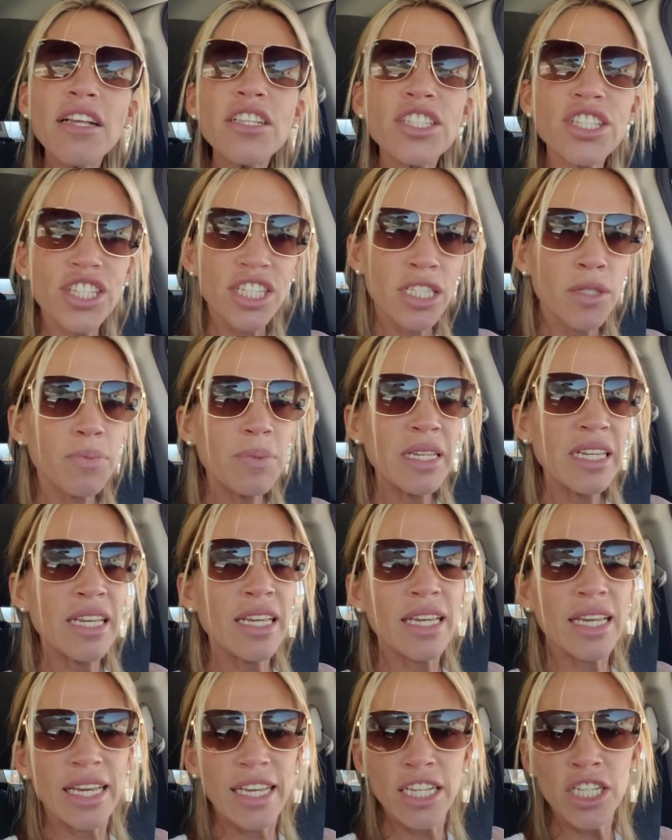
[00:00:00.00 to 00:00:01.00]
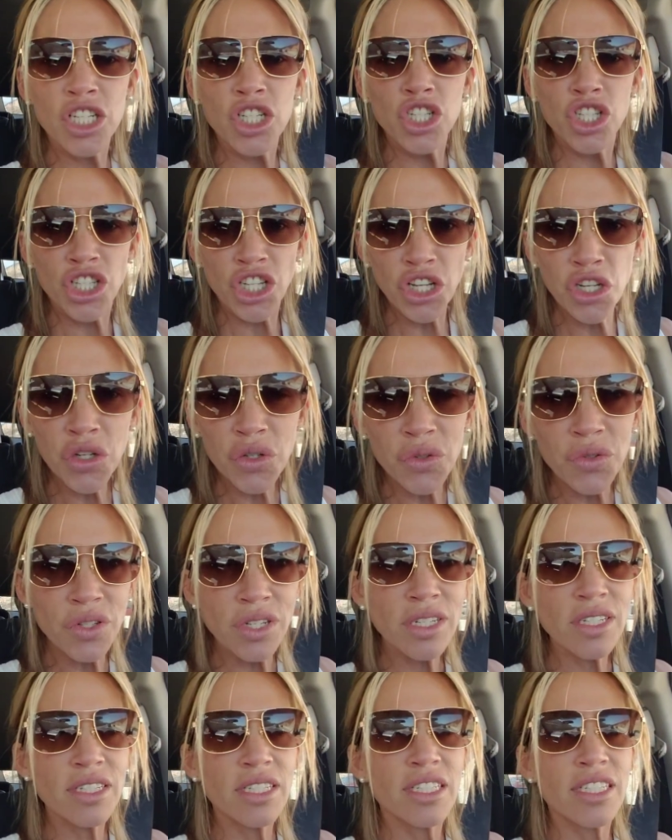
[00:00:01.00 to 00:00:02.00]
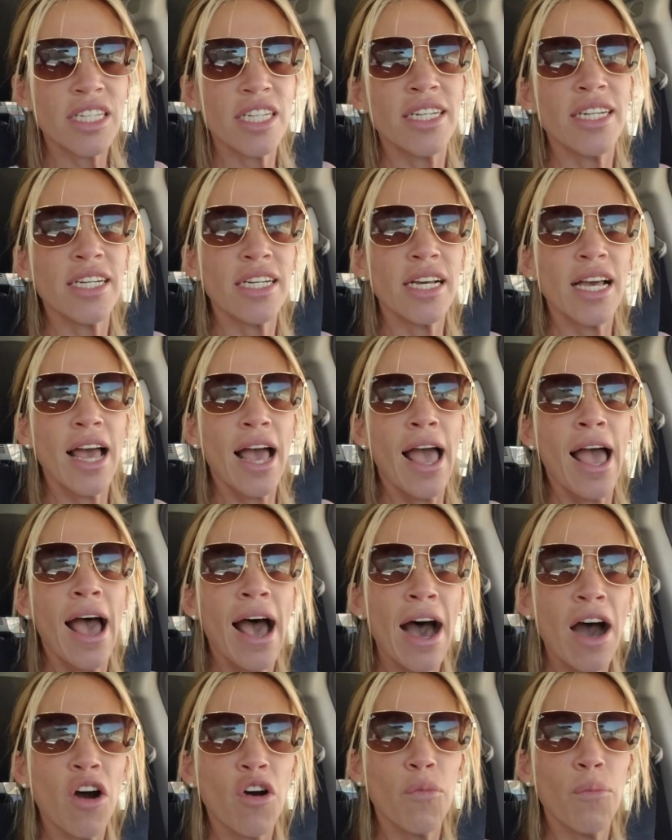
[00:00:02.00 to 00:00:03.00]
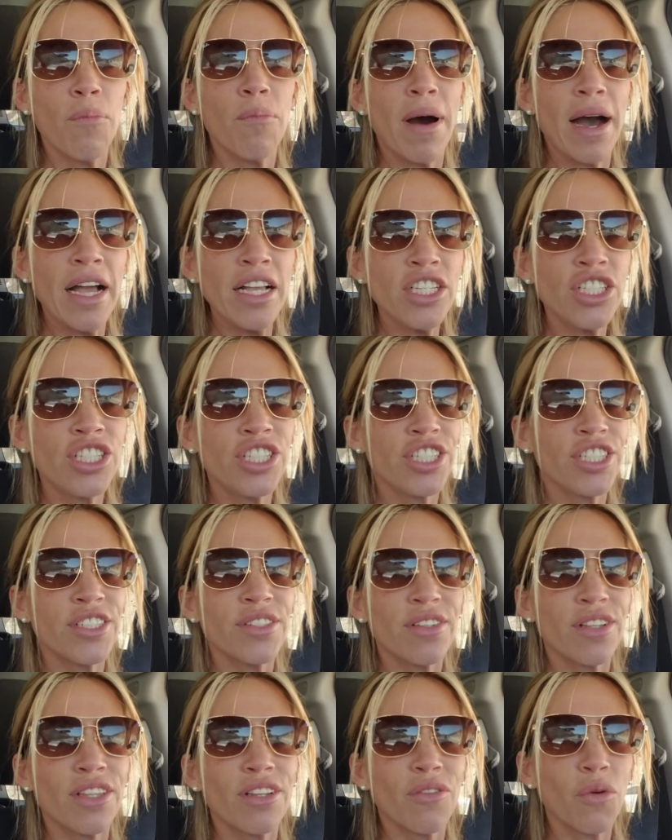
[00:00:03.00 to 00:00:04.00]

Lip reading: It's just being in tune to how much